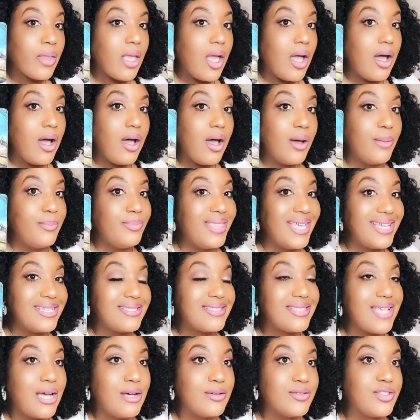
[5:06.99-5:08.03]

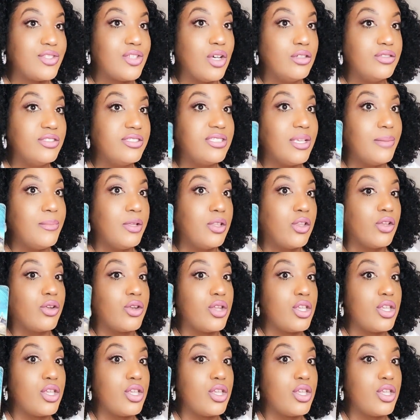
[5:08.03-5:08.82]
that sound so similar